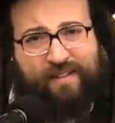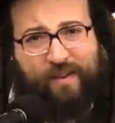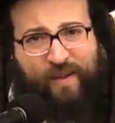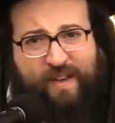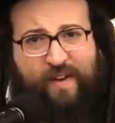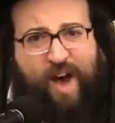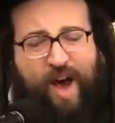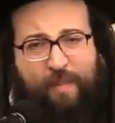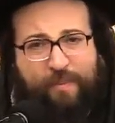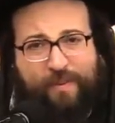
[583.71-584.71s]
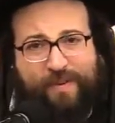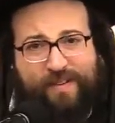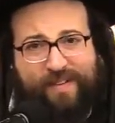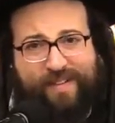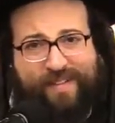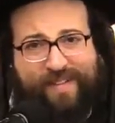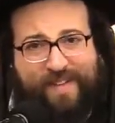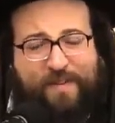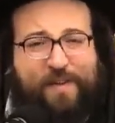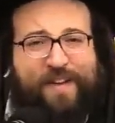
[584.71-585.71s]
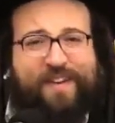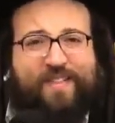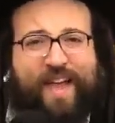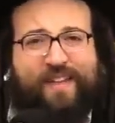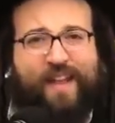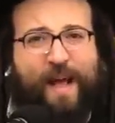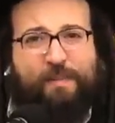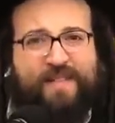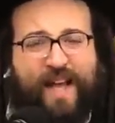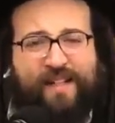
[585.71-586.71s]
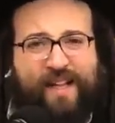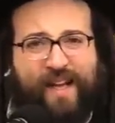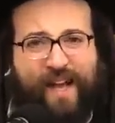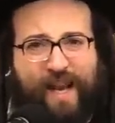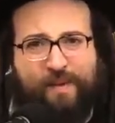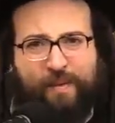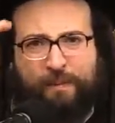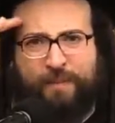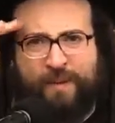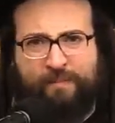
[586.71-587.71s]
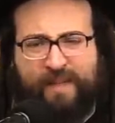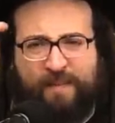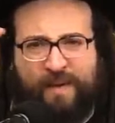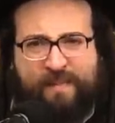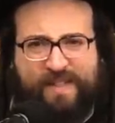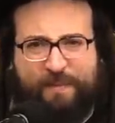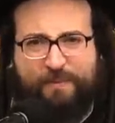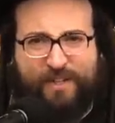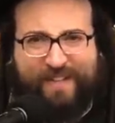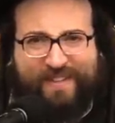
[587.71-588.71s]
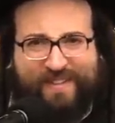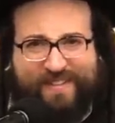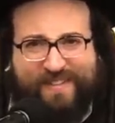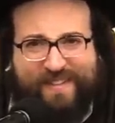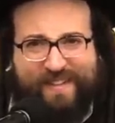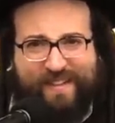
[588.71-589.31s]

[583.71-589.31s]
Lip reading: You give up. If you're going to take the Rebbe side of the Betmimus Pshitas,